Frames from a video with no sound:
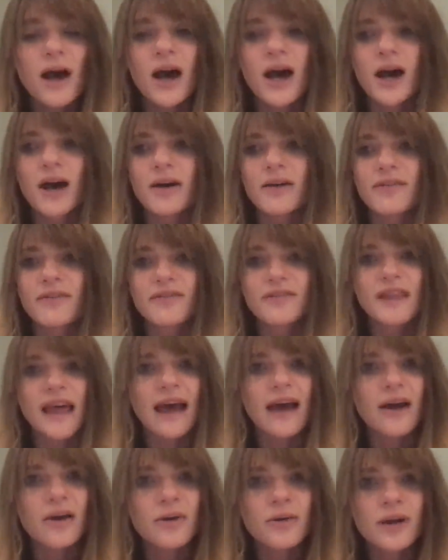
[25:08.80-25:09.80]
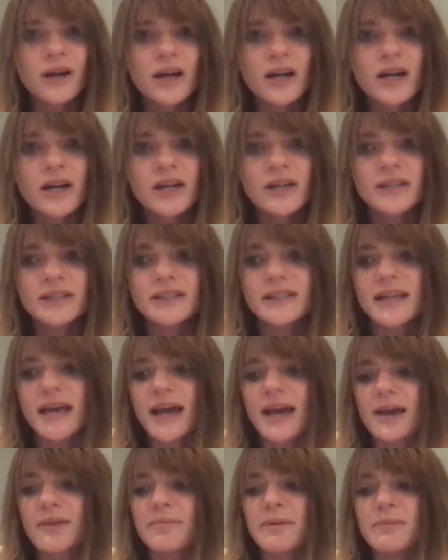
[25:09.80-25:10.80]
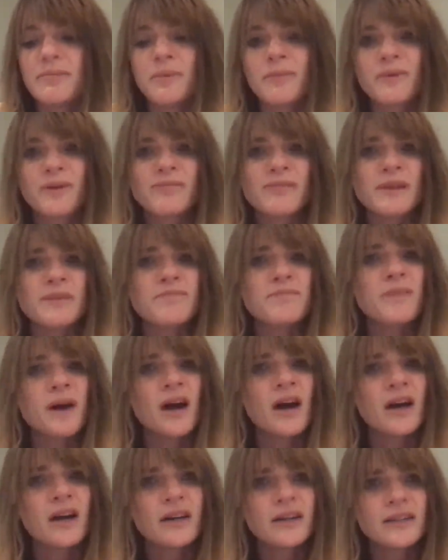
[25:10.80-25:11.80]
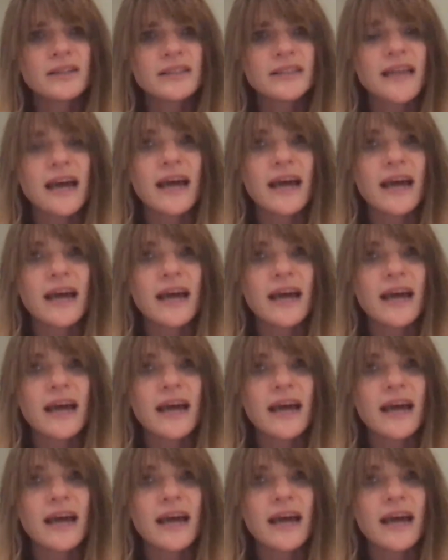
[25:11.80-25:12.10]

flowers. I had people bring me mugs.